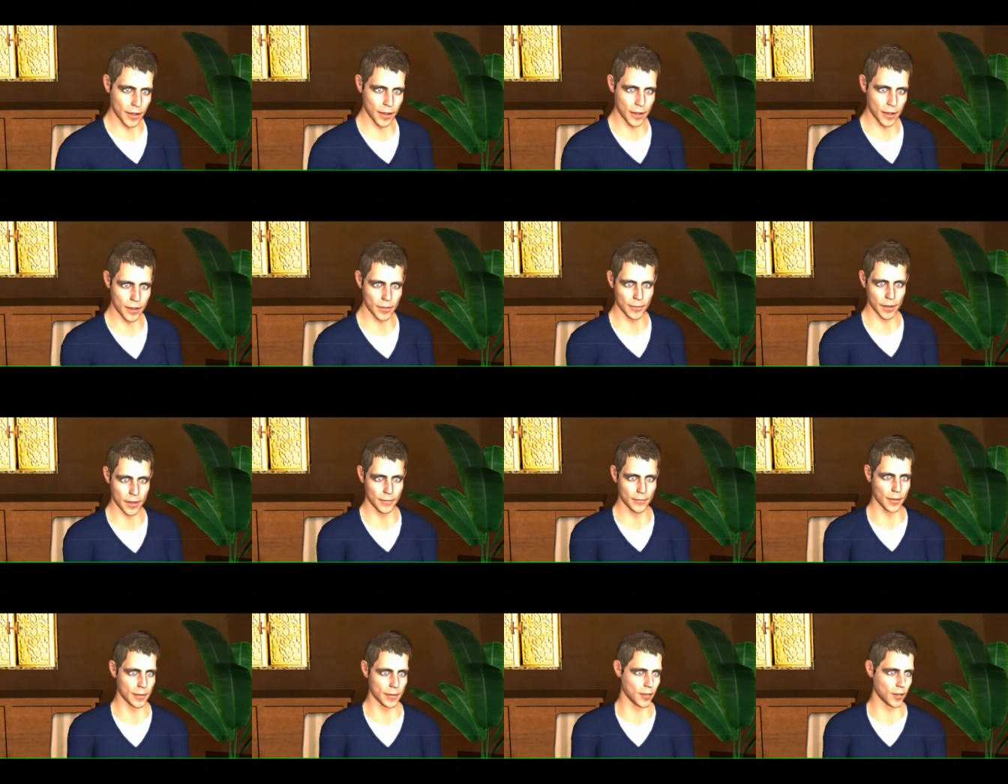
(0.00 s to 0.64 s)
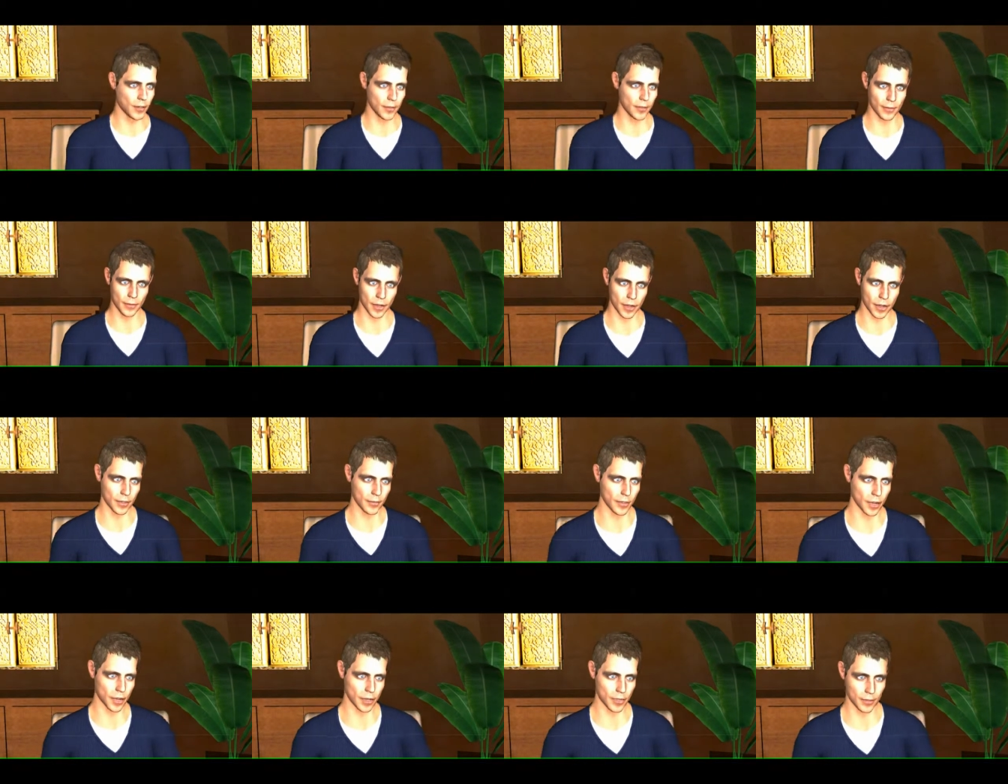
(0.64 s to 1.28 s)
and there was an
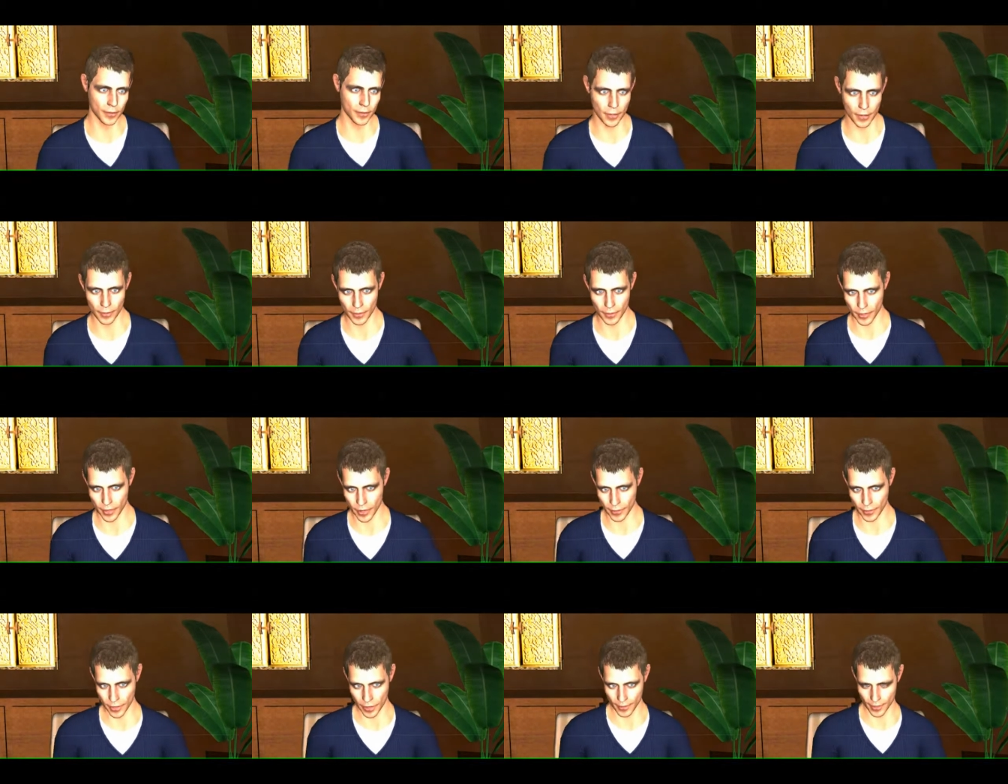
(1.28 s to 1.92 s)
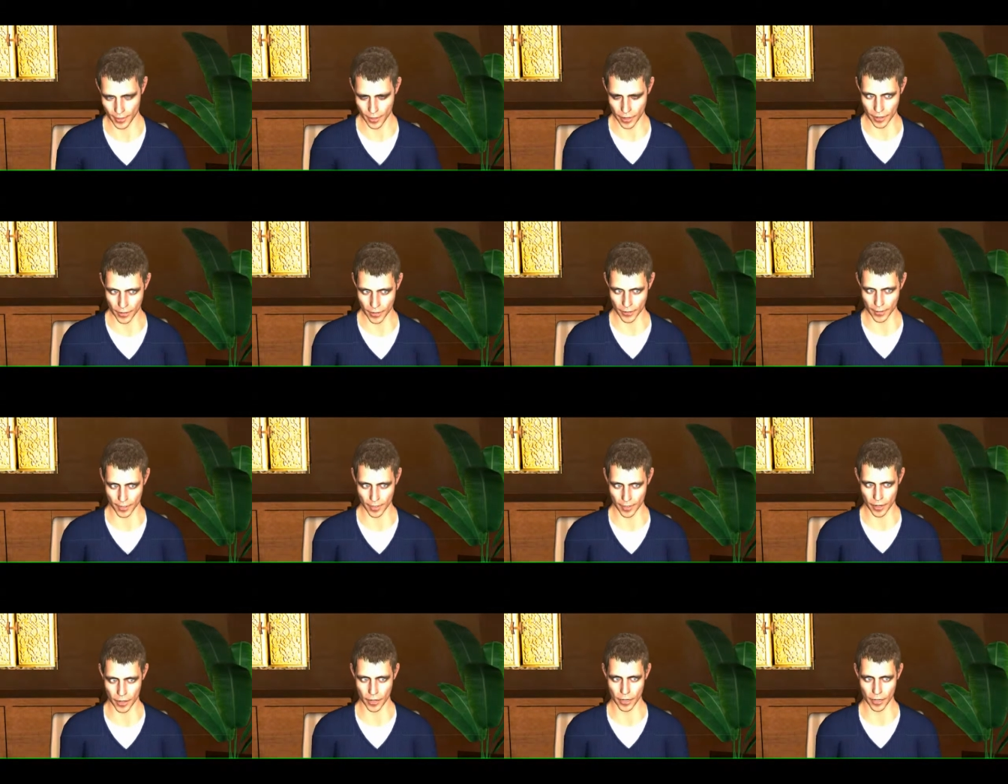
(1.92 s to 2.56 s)
abbey where the
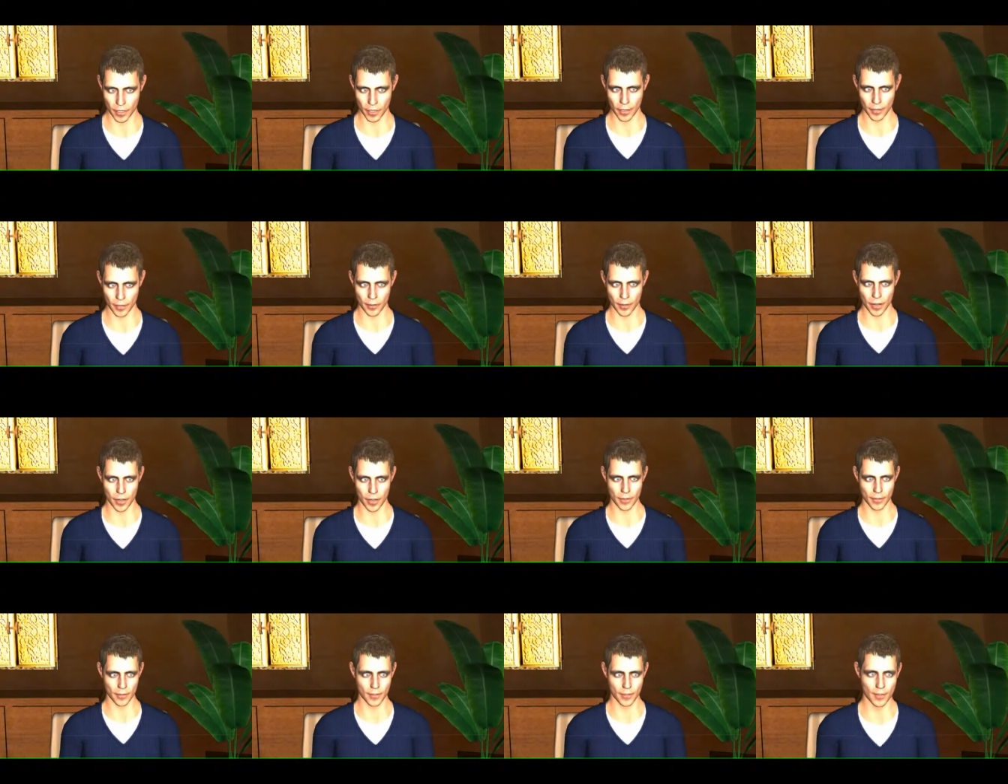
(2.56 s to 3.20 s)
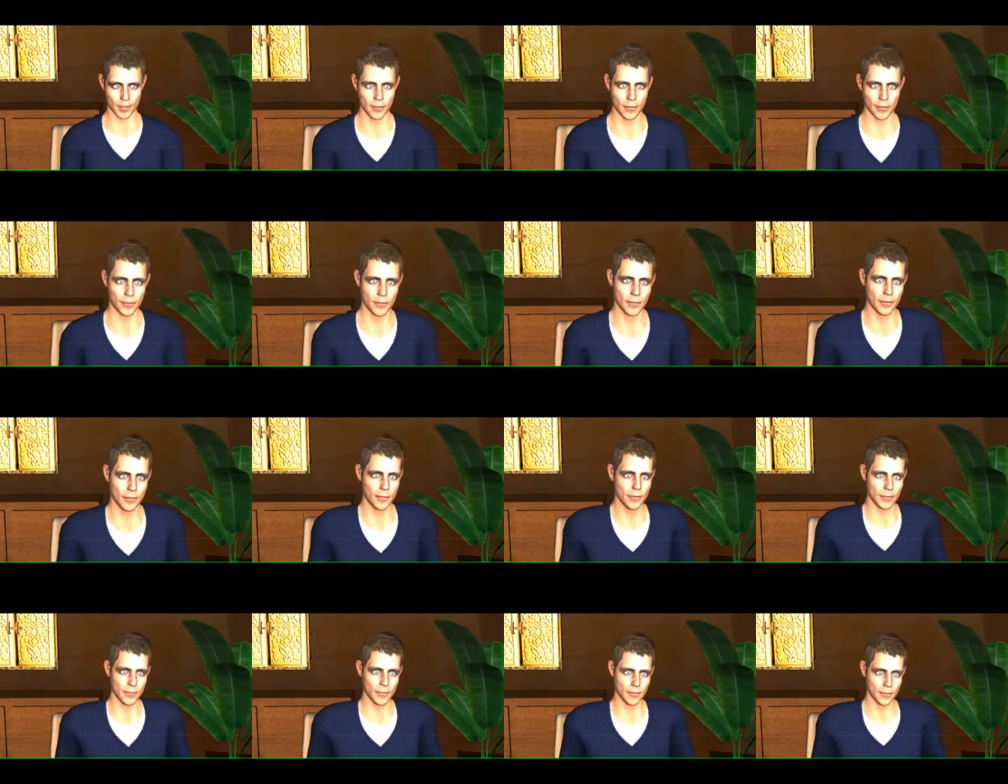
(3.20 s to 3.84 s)
church now stands.
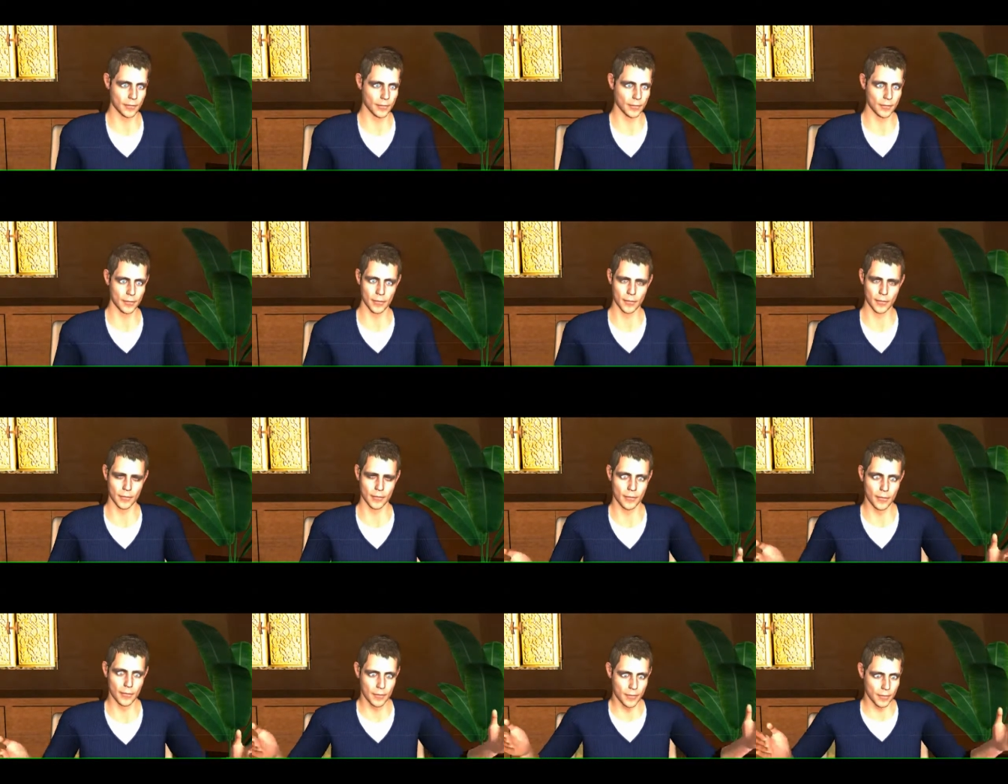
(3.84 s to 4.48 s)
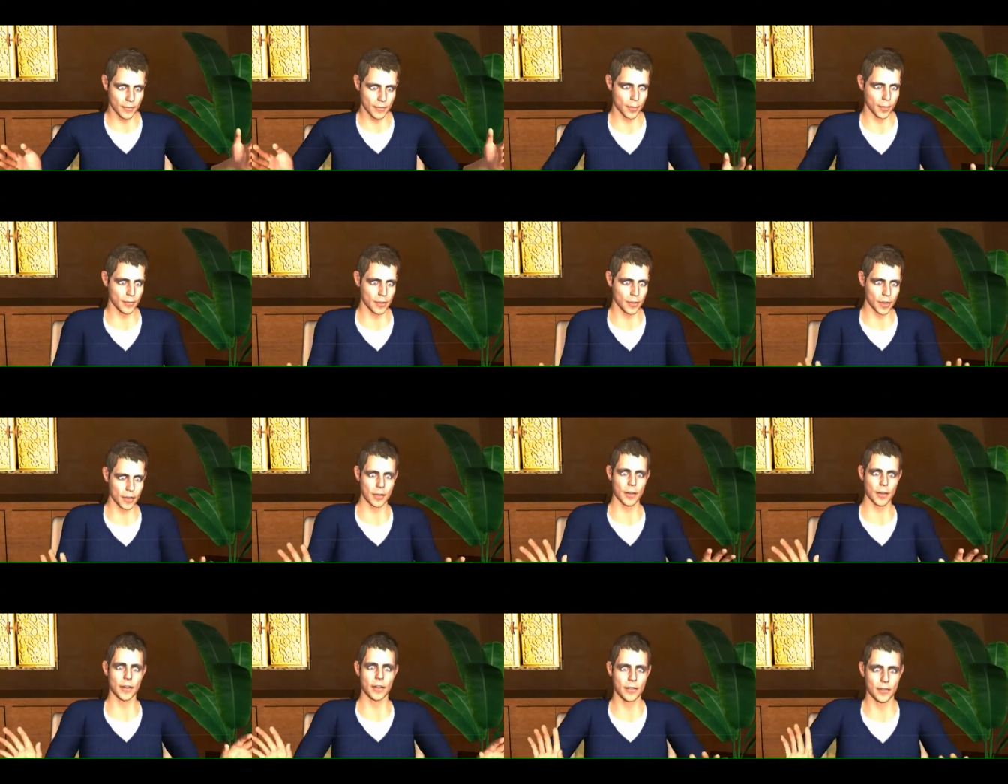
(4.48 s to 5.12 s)
But
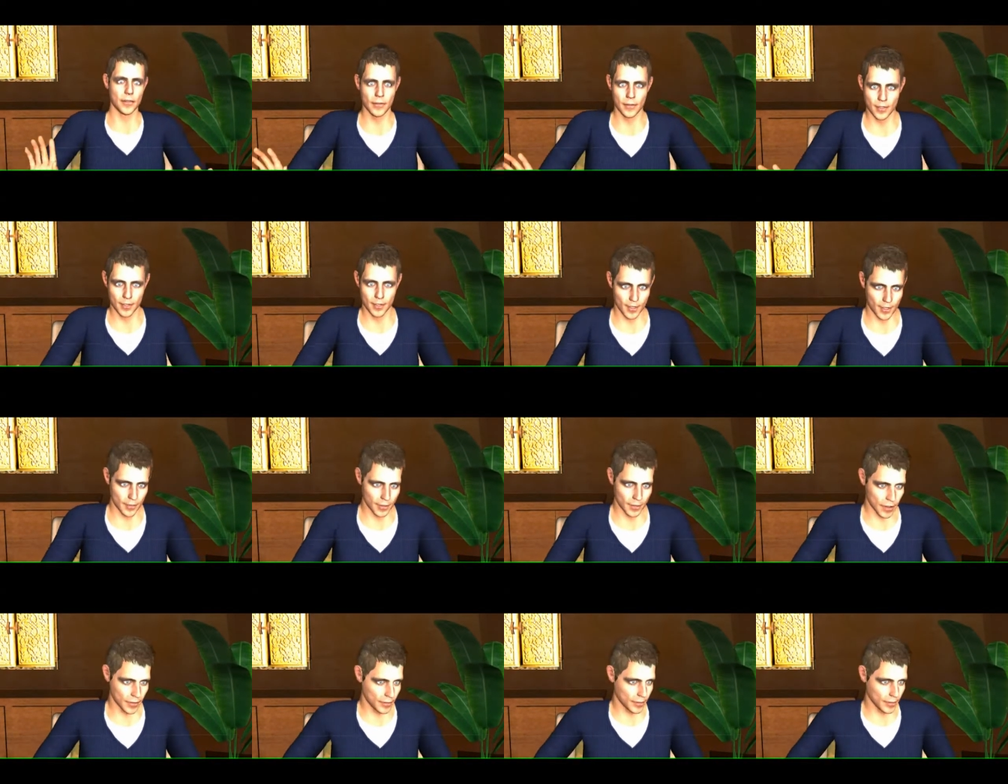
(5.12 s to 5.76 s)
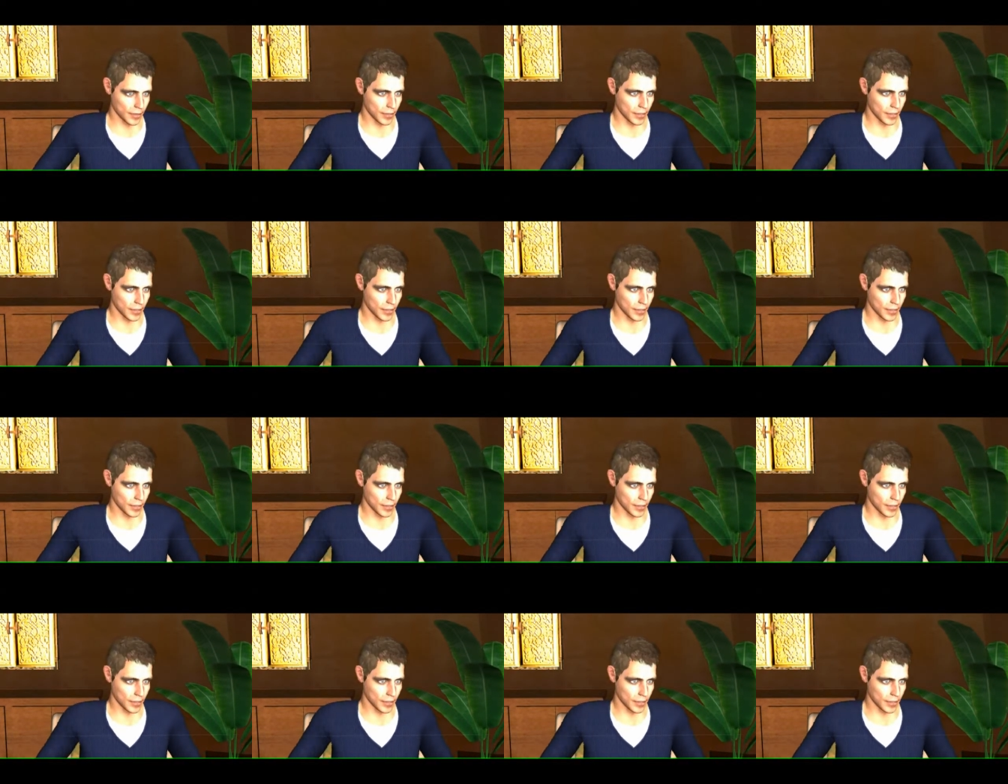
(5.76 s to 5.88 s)
nothing interesting